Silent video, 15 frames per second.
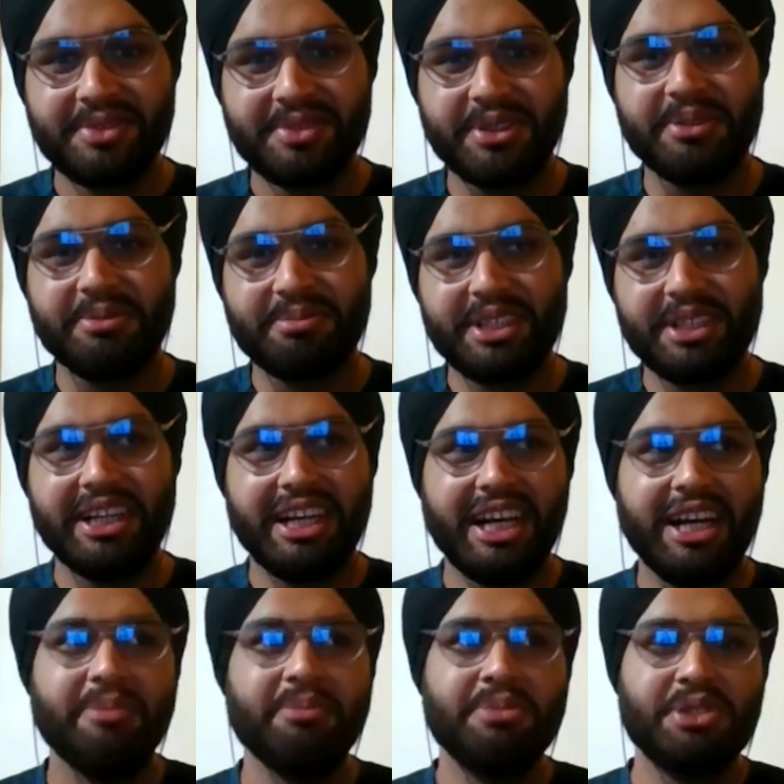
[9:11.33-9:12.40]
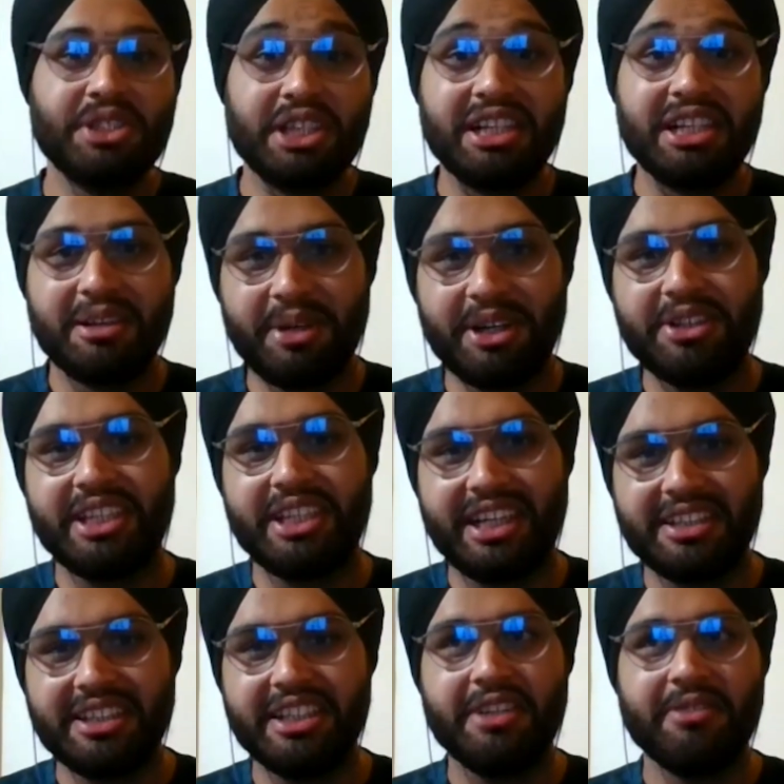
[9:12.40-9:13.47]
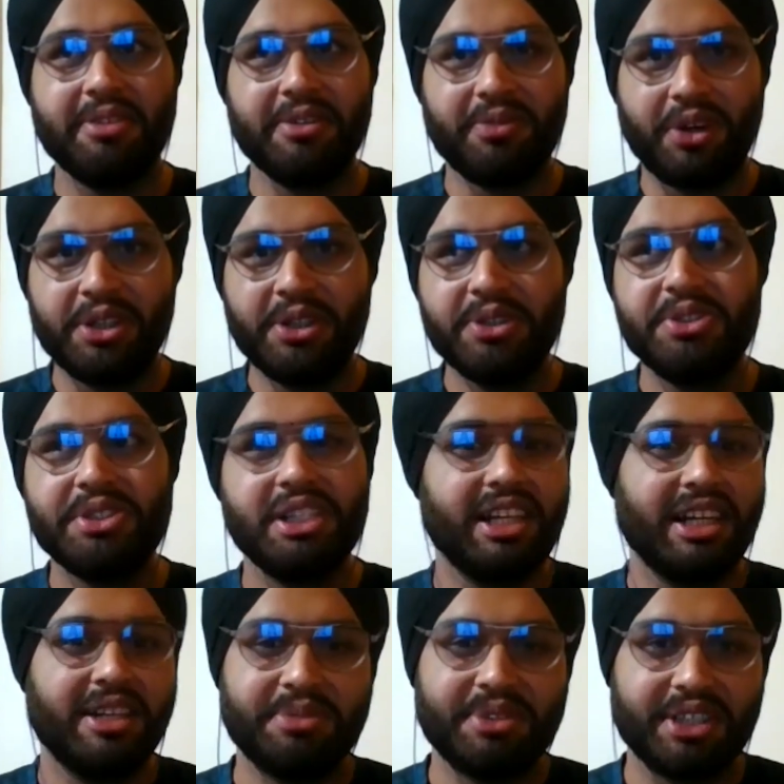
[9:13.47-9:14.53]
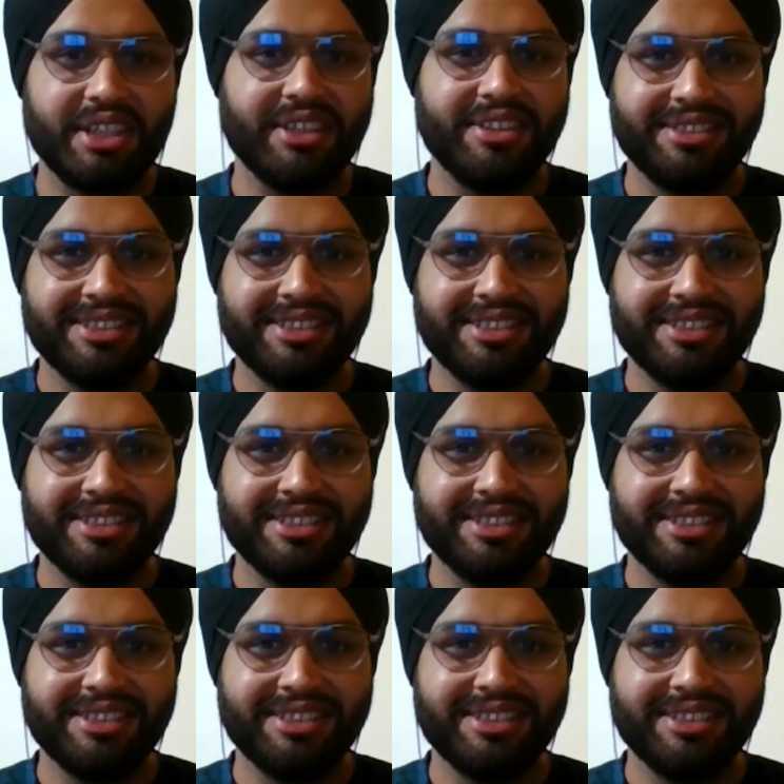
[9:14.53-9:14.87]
So I'm chill about that. If I want to chill, I'm chill.